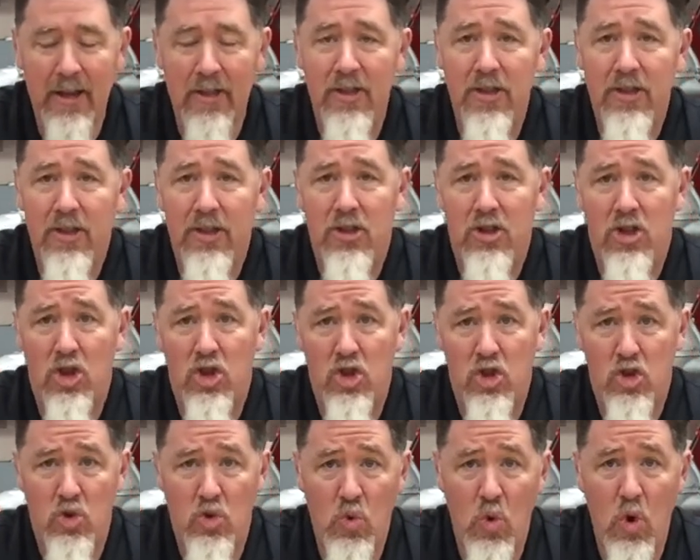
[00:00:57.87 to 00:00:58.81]
This is the
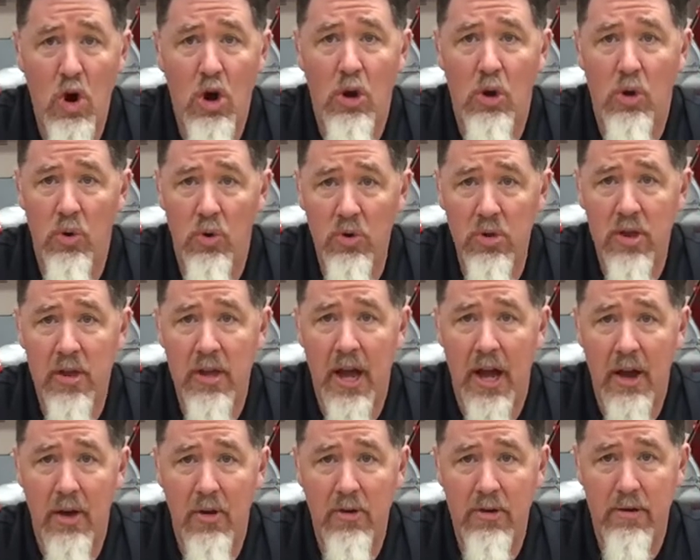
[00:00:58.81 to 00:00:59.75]
scroll
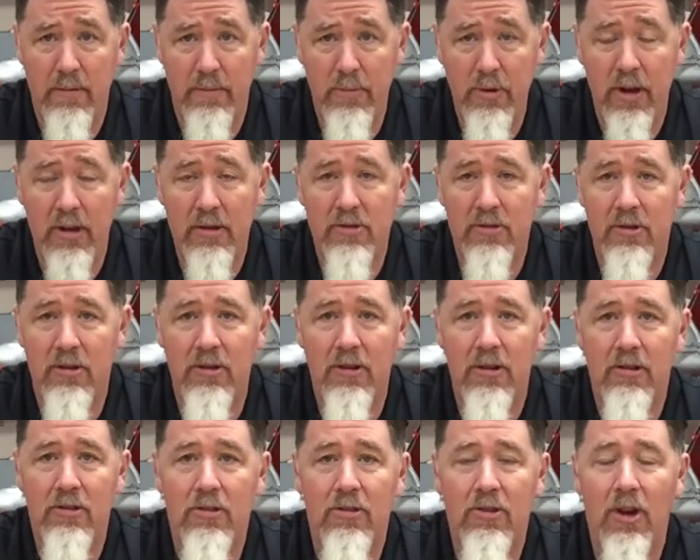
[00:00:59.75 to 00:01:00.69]
style compressor.
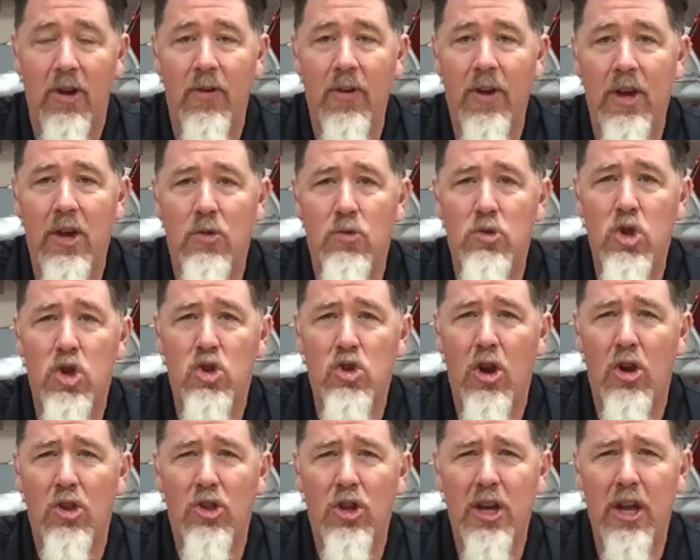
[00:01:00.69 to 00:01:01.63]
And so you
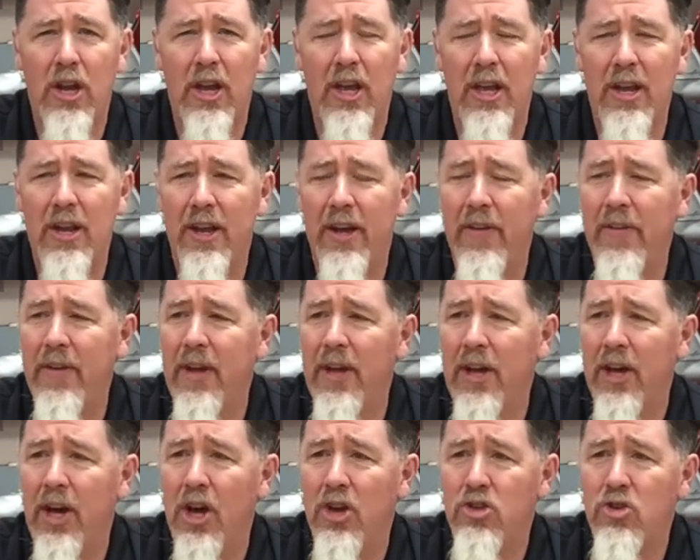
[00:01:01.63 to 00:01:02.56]
start looking at a
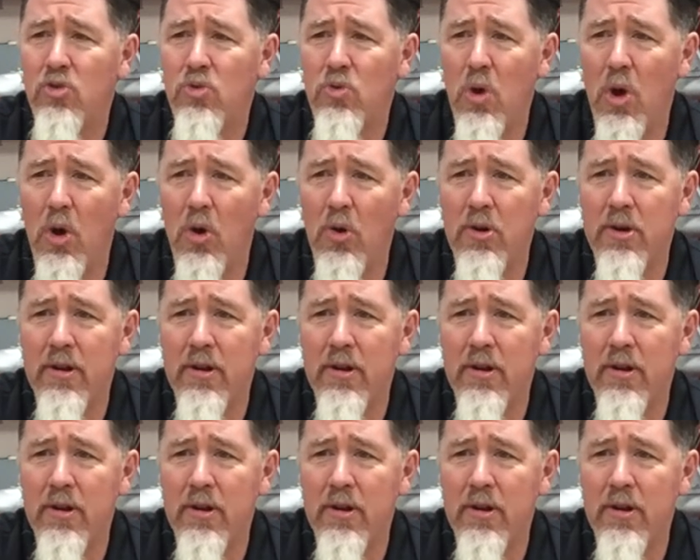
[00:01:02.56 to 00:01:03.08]
scroll